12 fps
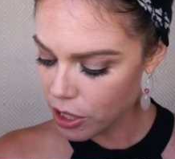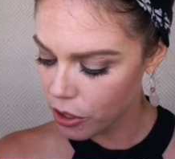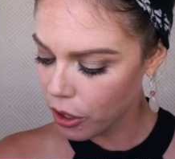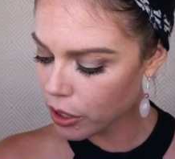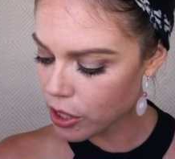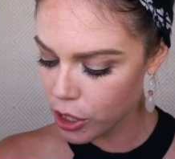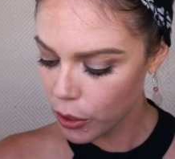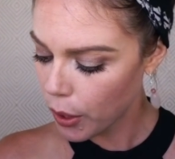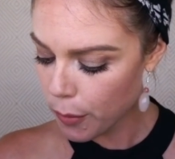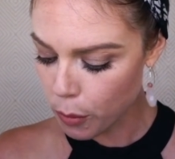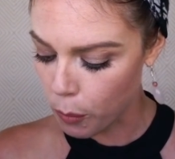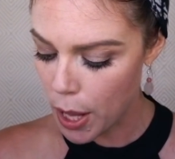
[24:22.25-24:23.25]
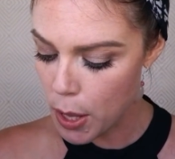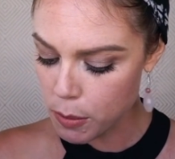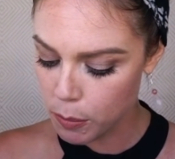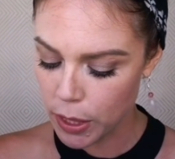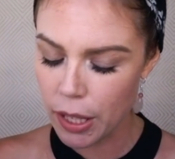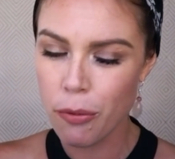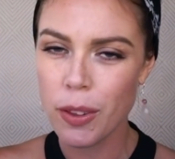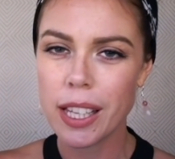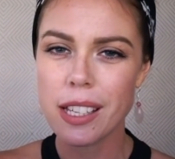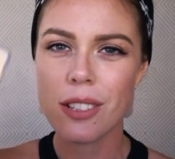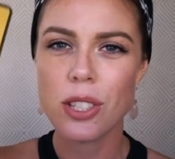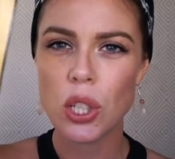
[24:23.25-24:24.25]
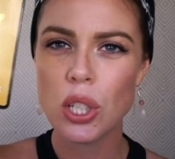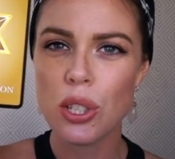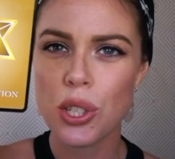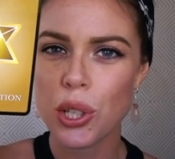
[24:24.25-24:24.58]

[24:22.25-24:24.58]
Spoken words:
you got so overwhelmed, but I feel like as soon as